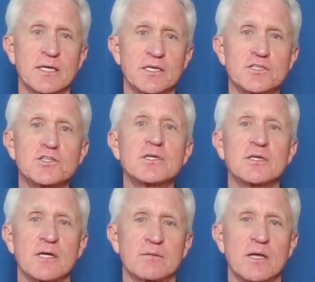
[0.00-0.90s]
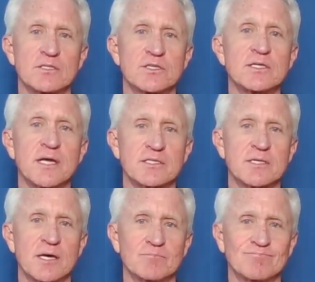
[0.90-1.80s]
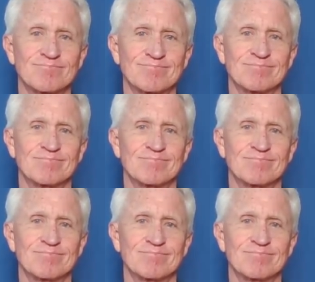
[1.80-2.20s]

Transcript: Take it easy, and I'll, I'll see you next time.